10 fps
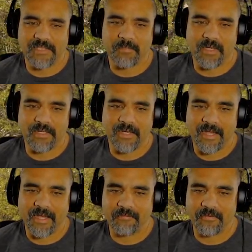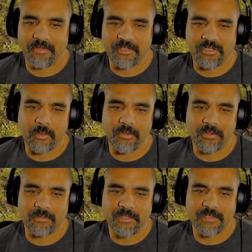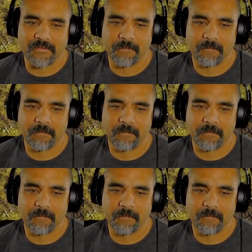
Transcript: spawn at for their swarms.